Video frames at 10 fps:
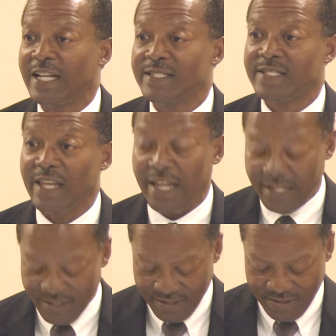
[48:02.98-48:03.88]
I
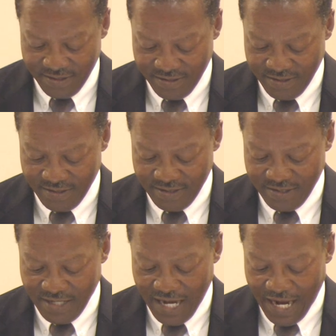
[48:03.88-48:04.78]
say,
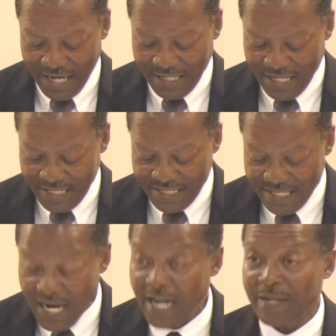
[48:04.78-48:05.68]
at this
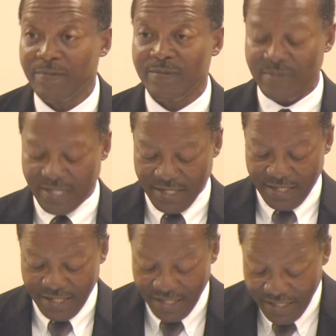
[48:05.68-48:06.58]
time
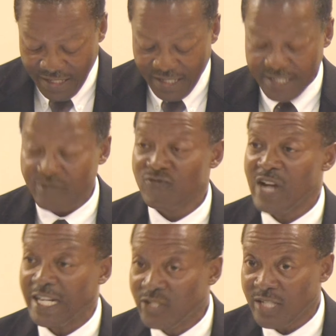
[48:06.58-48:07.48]
his
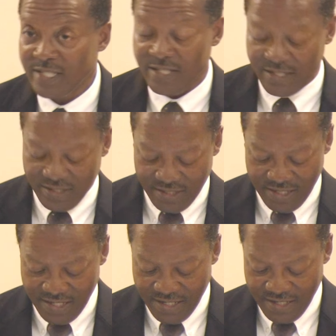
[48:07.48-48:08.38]
righteousness,
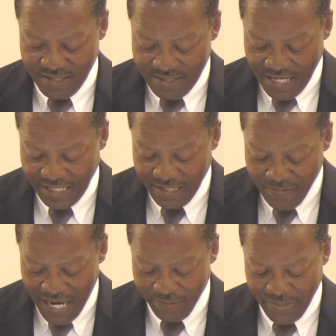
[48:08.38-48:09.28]
that he
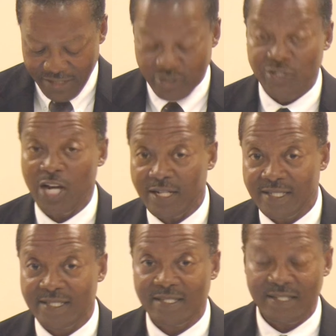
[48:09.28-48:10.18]
might be
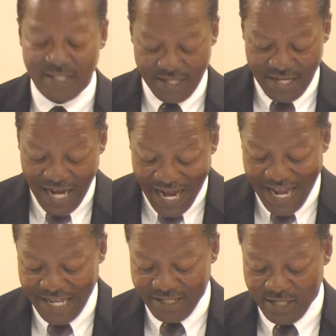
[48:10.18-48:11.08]
just
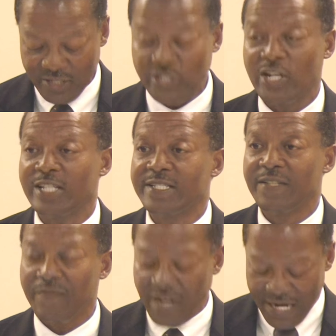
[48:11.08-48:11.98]
and the
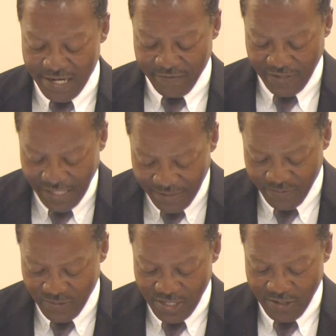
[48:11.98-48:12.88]
justifier of
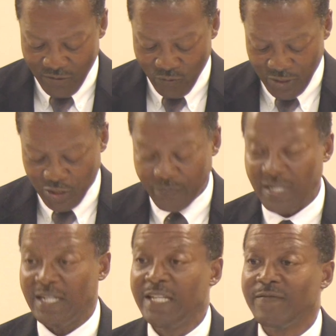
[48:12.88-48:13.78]
him which
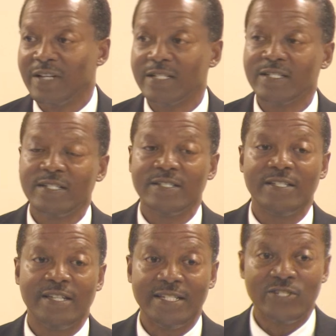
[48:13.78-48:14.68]
believeth
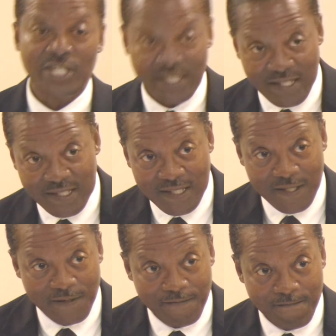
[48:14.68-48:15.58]
in Jesus.